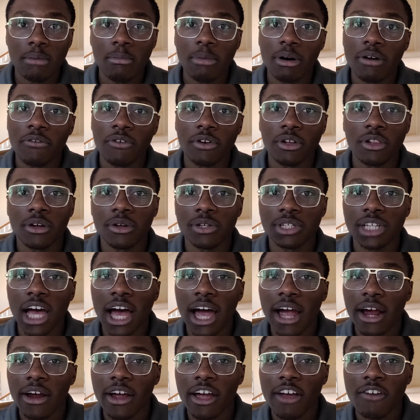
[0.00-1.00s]
But for those
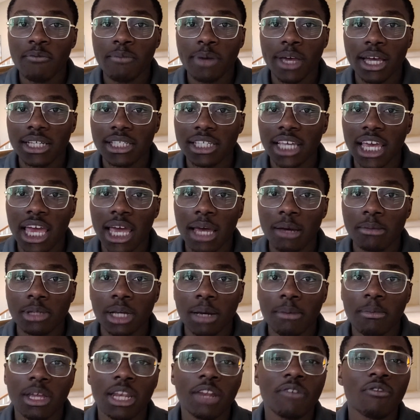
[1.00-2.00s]
higher FPS
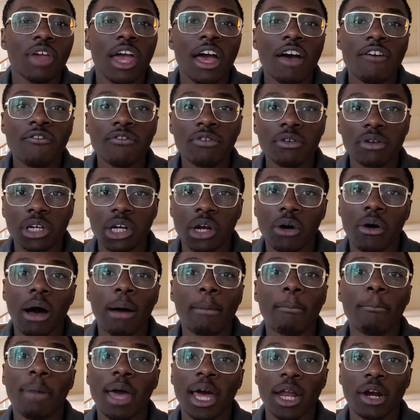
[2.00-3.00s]
games, I mean, if you have, you know,
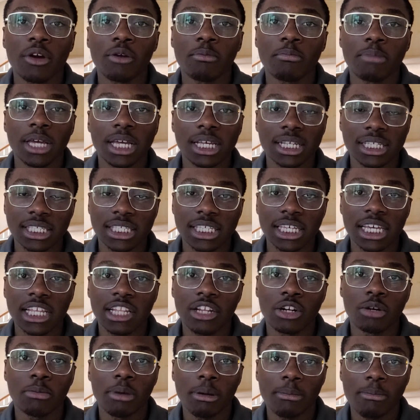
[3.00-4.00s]
a better PC,
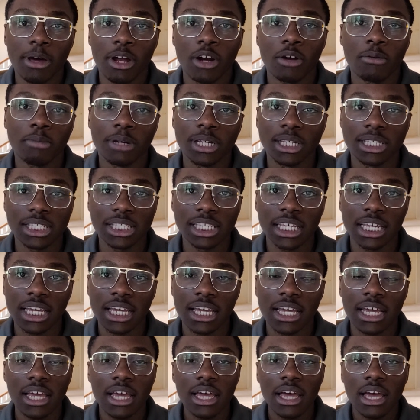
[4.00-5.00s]
a little bit better
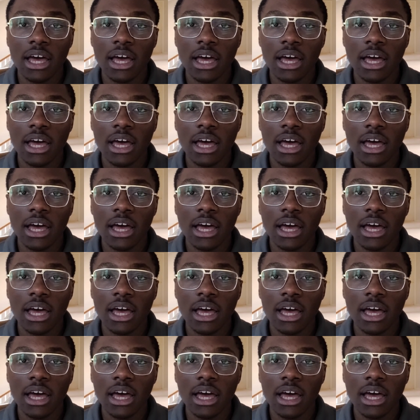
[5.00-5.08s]
PC,